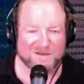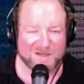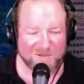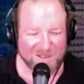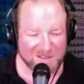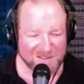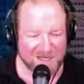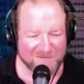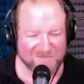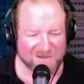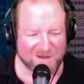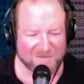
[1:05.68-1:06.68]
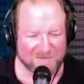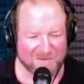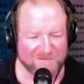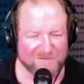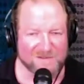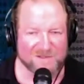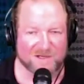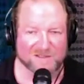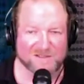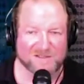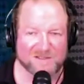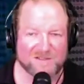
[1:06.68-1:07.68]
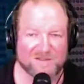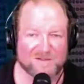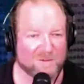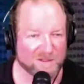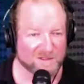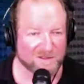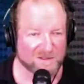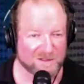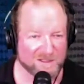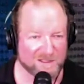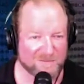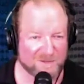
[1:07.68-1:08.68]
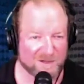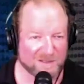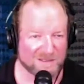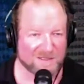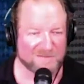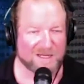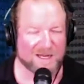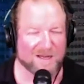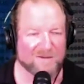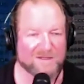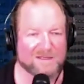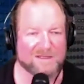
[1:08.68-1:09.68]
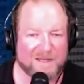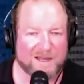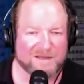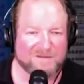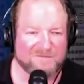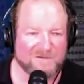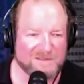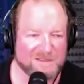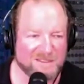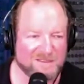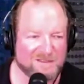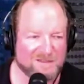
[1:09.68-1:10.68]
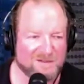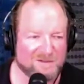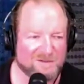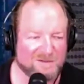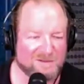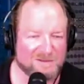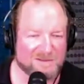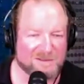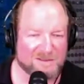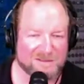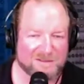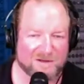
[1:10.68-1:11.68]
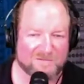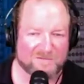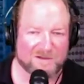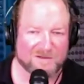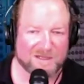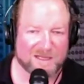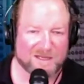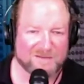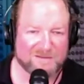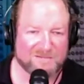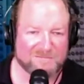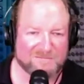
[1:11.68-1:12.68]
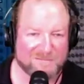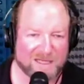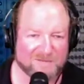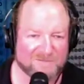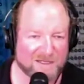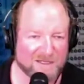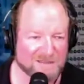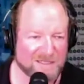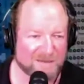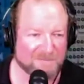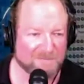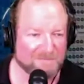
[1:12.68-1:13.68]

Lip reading: Can we just have a brief introduction to what you're doing at Broadcom now and how that fits into the overall cloud native landscape?